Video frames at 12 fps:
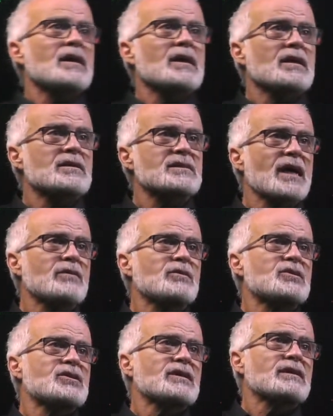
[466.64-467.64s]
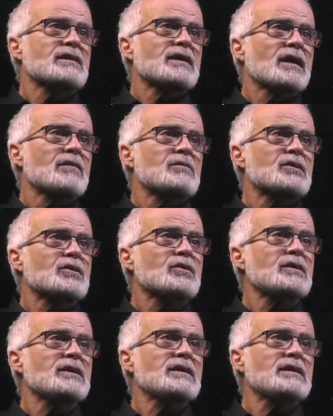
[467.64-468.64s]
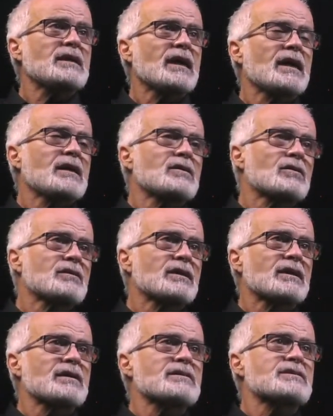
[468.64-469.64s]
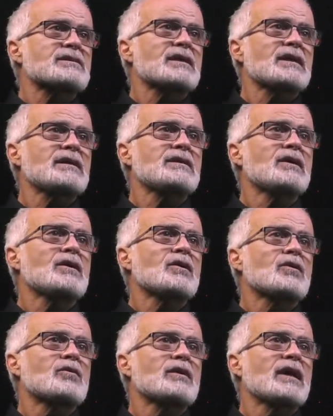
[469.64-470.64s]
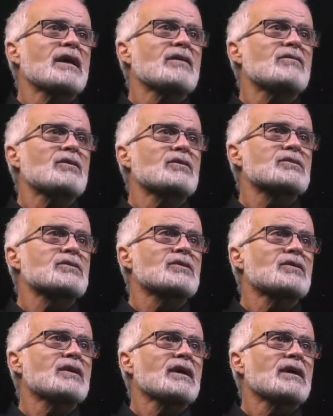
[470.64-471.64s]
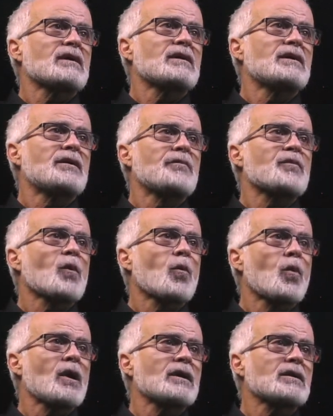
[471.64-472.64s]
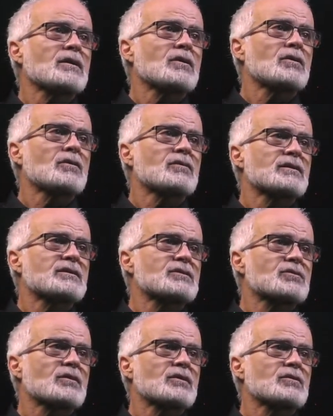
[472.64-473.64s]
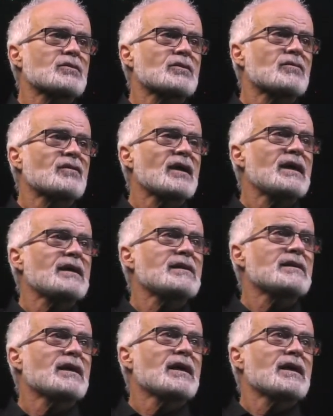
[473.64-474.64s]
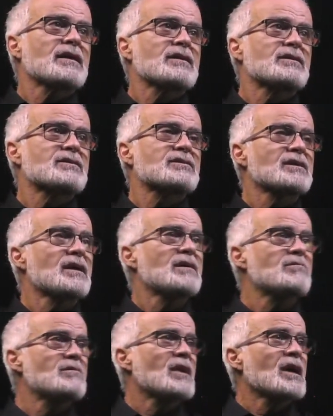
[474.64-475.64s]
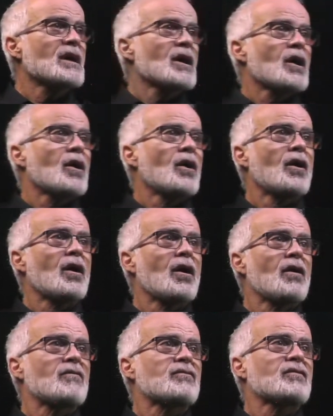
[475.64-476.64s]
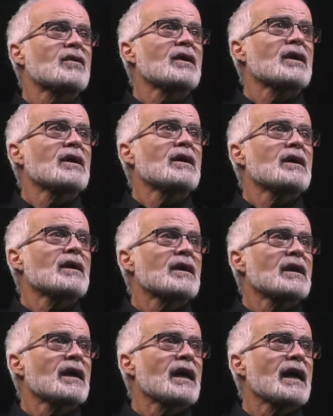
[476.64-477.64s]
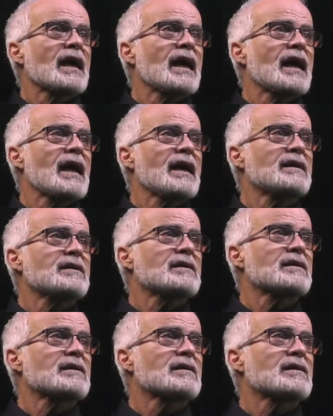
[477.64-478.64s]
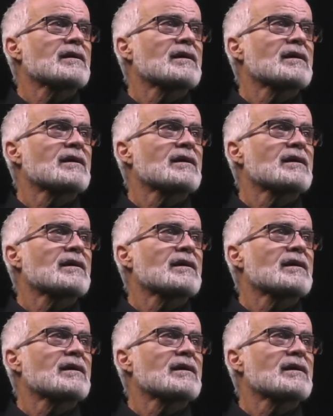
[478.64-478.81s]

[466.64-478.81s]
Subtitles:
Sandwiching the Hamiltonian, and on the other side we have also 1 over the square root of L, the sum of n